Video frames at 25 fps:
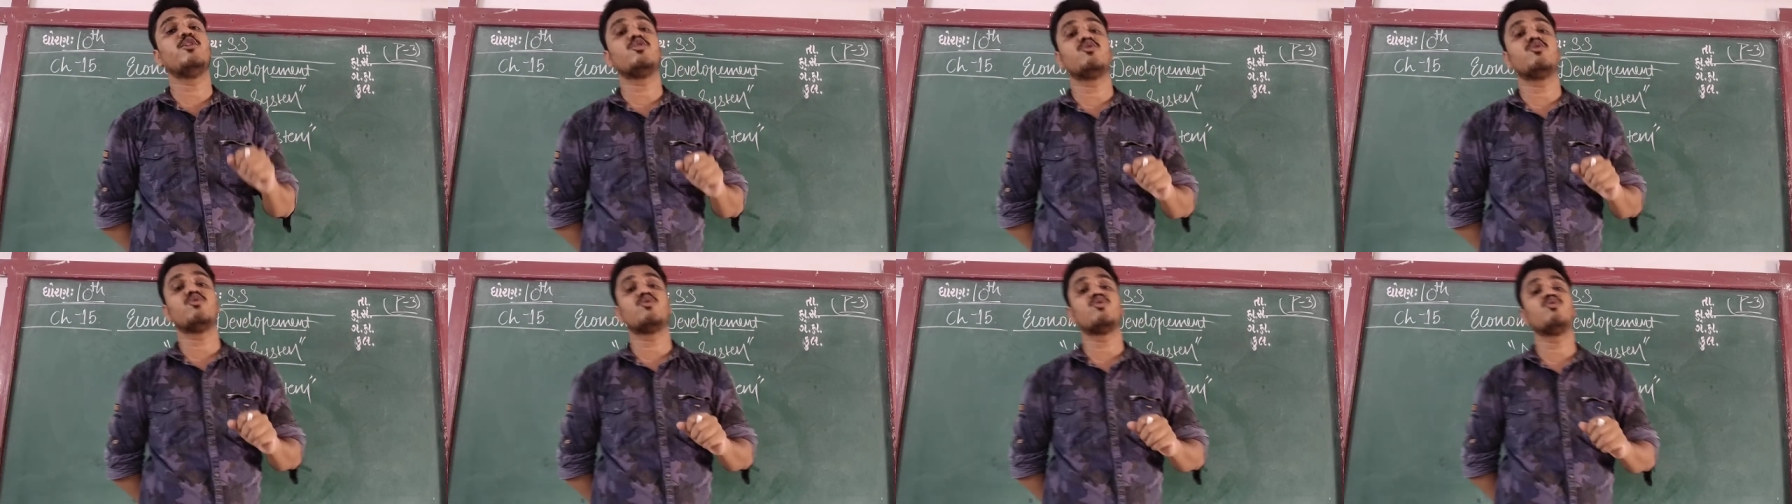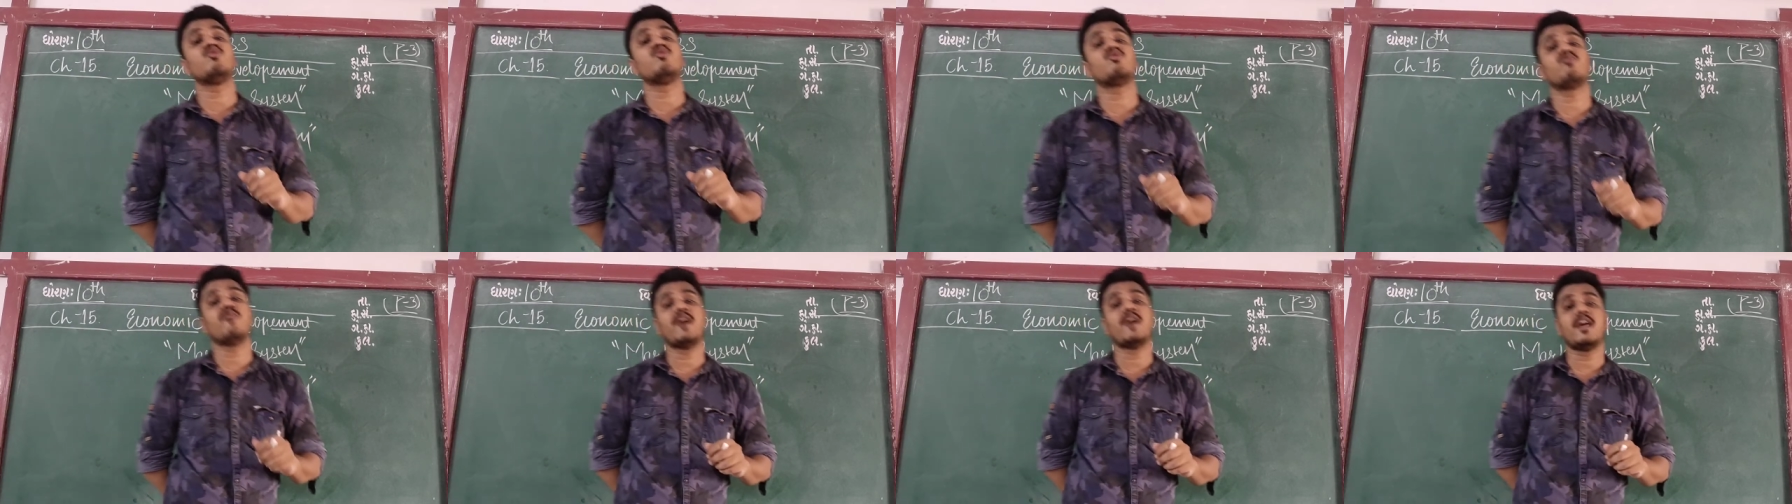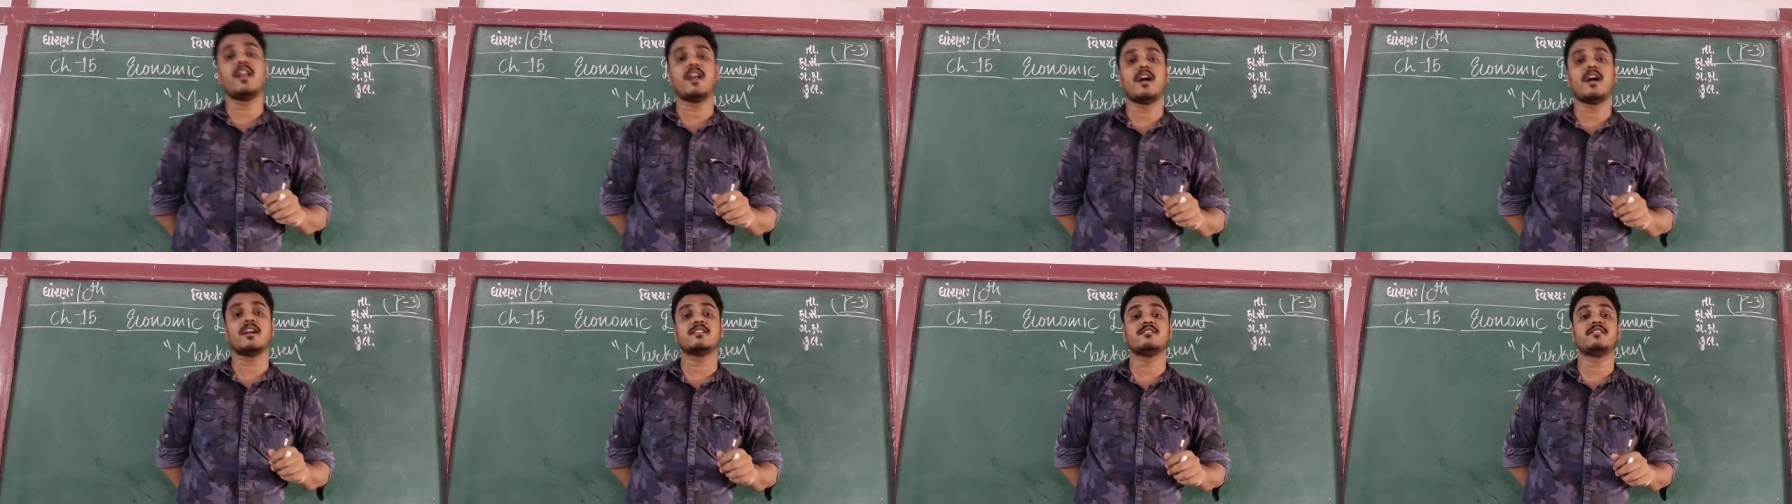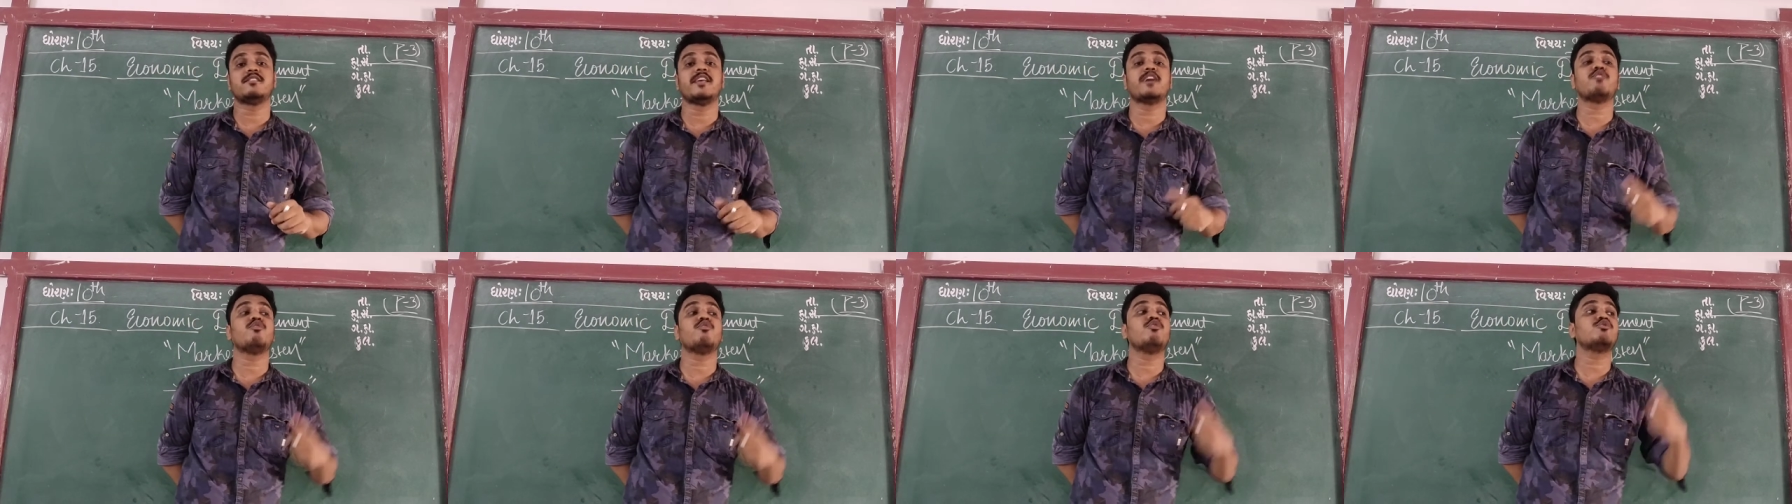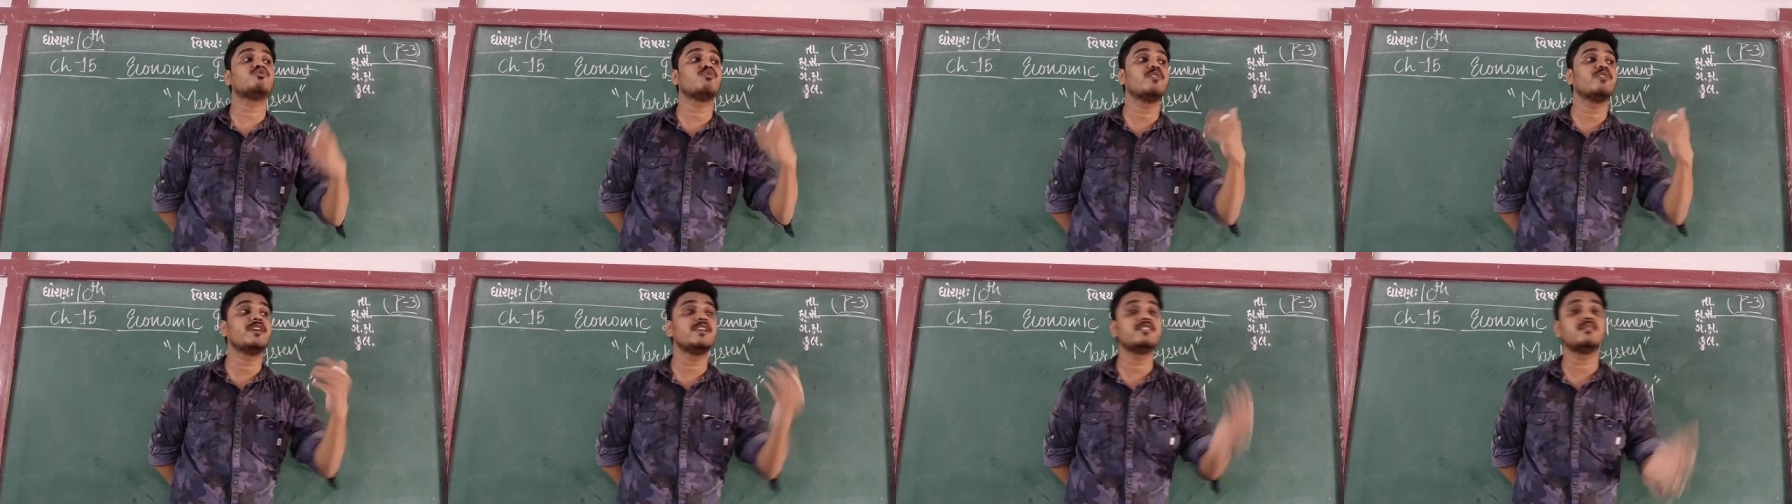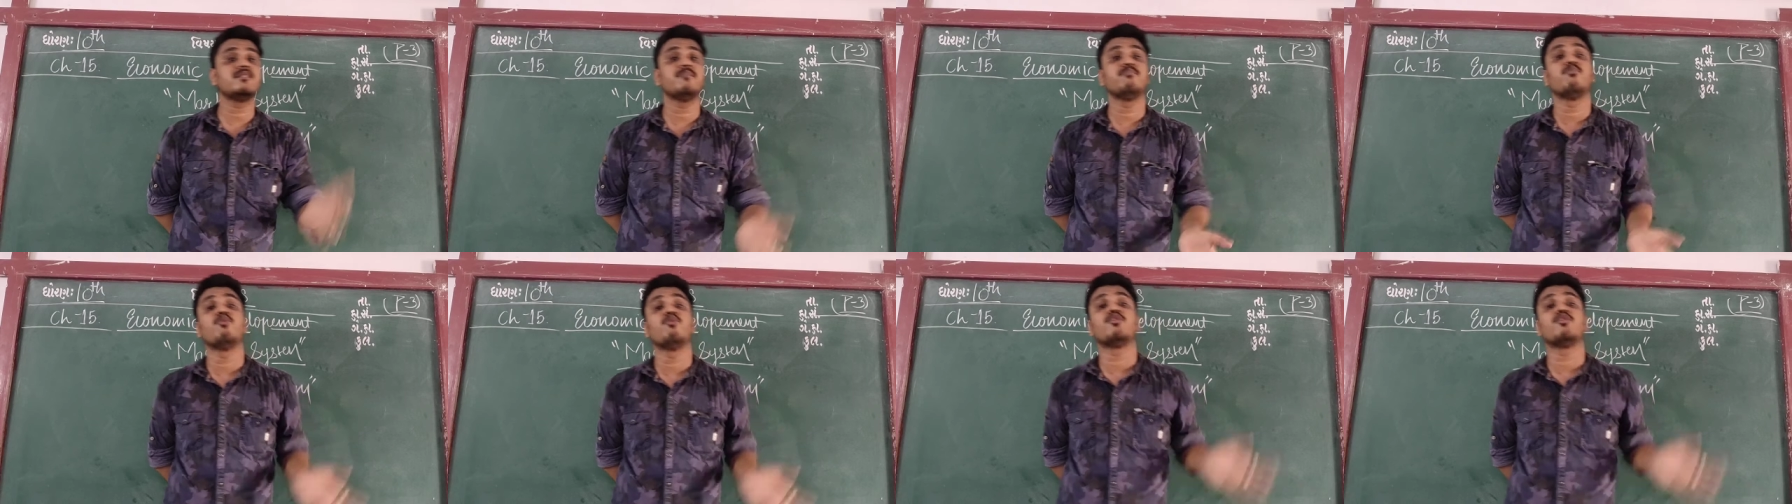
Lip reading: to do 12 hours, then also he is